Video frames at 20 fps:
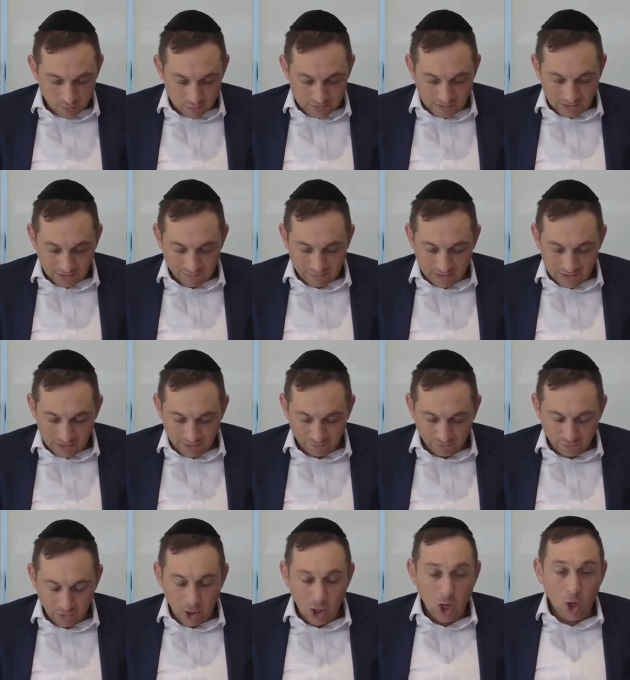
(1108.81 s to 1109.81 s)
It's common
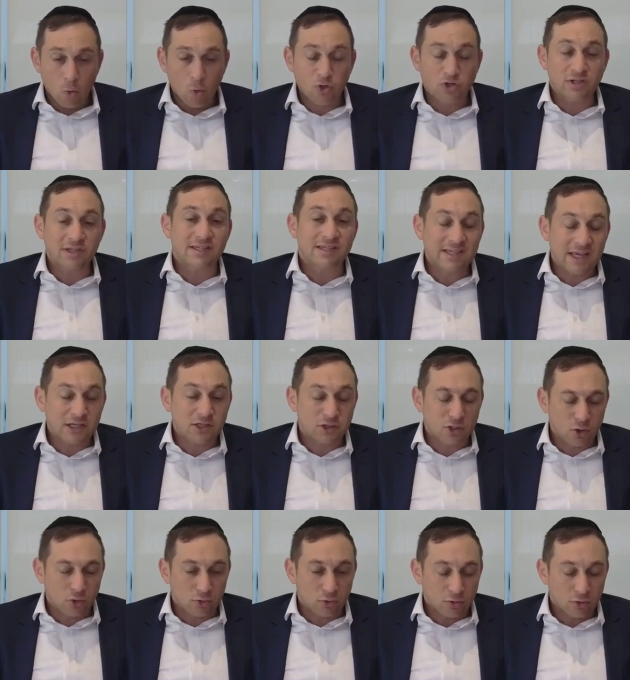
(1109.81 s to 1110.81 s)
half, which is six
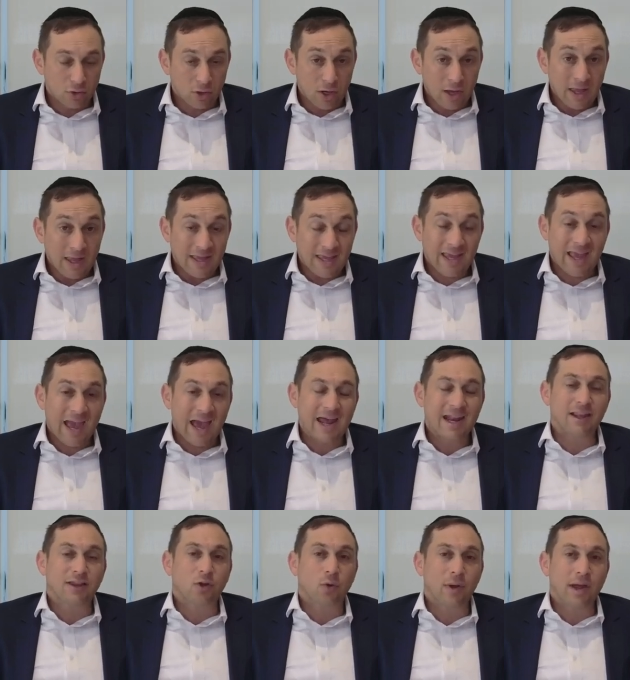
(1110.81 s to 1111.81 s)
lug. He
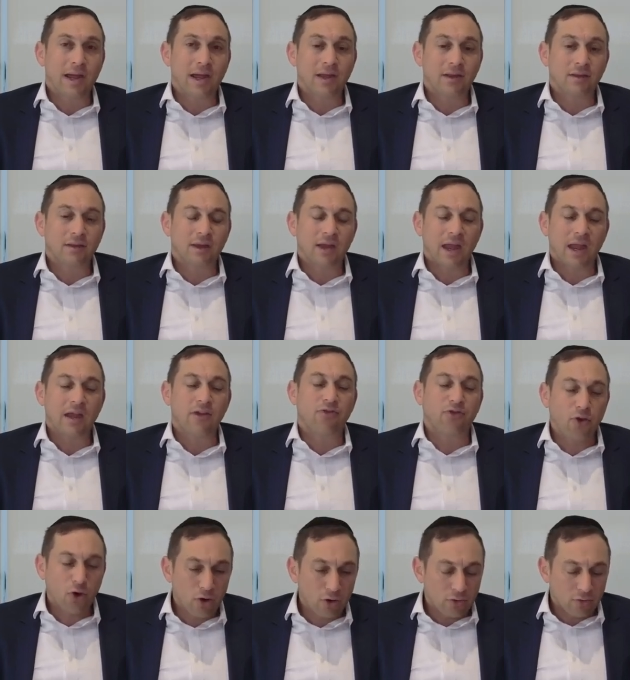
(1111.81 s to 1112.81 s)
added to it a
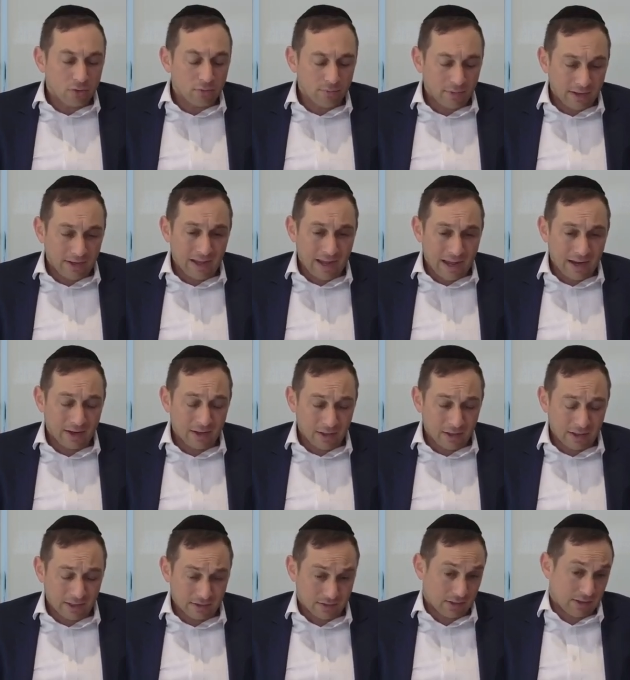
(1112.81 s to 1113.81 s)
third. He added,
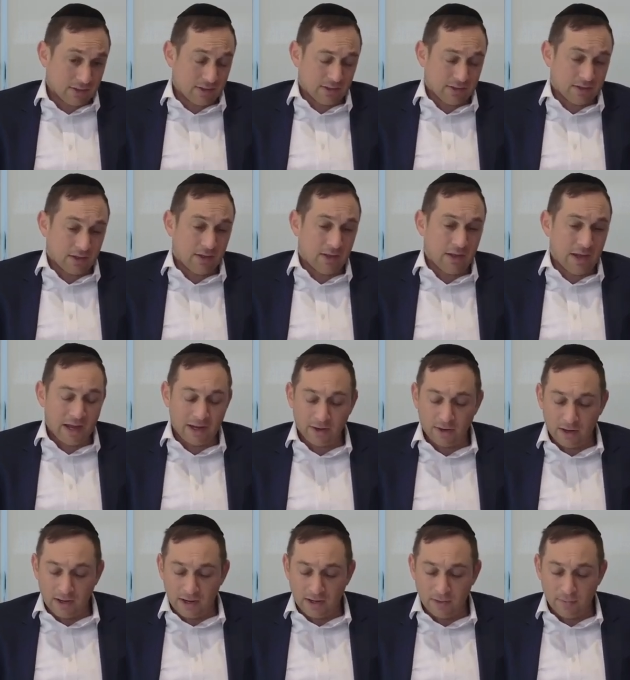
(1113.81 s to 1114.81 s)
it's, it's, he
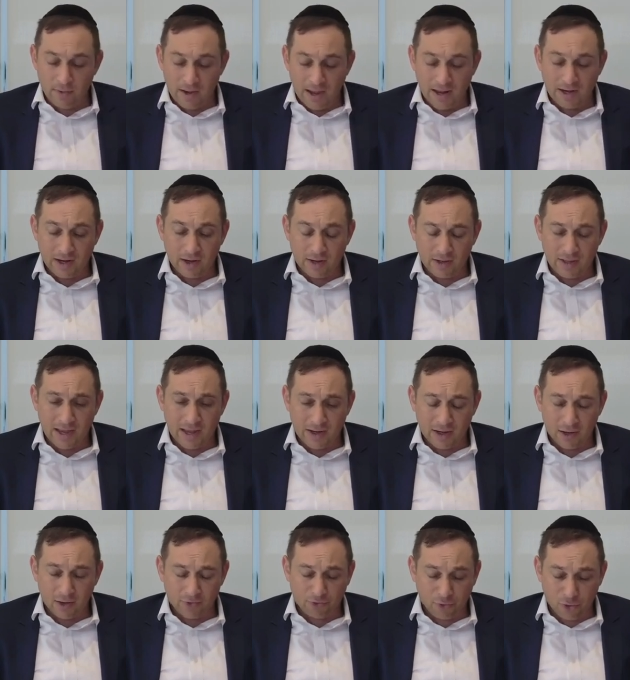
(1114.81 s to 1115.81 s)
added, he added, he
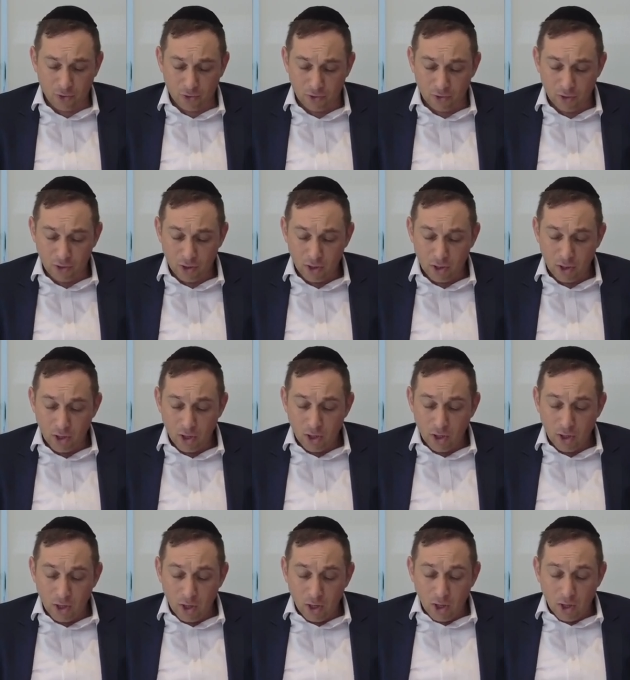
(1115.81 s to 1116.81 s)
added a third.
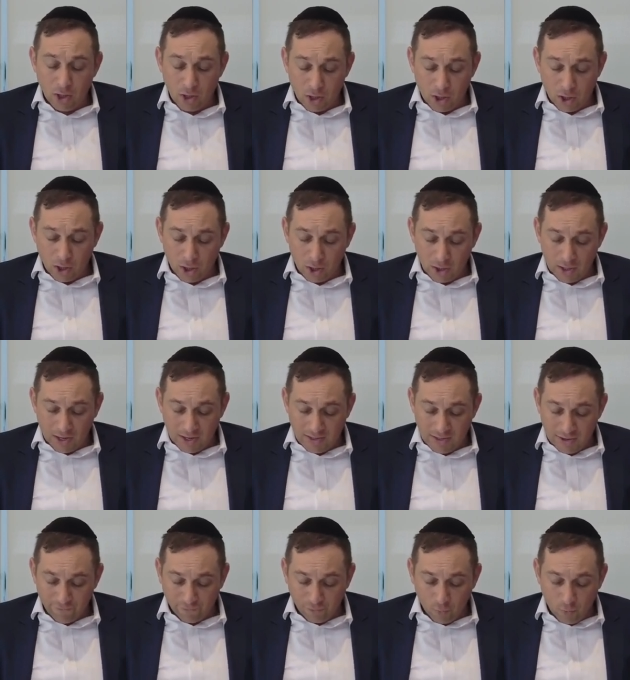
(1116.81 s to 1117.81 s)
Uh, and
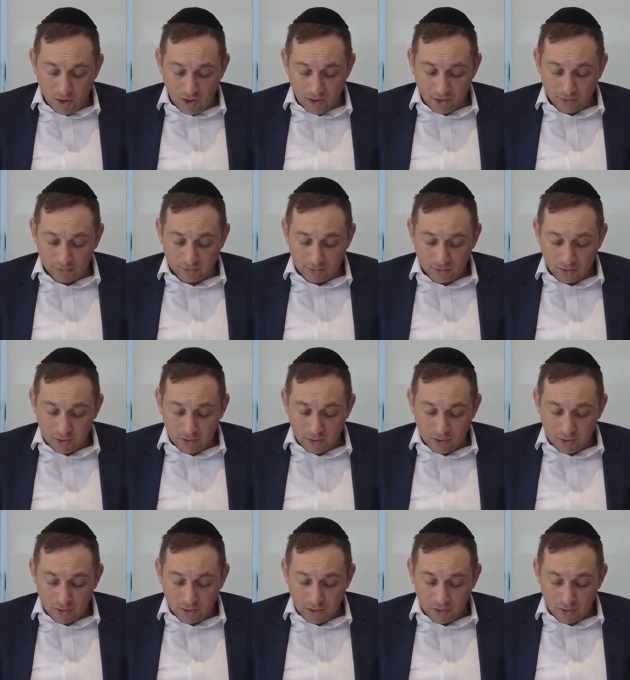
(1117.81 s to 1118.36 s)
therefore what?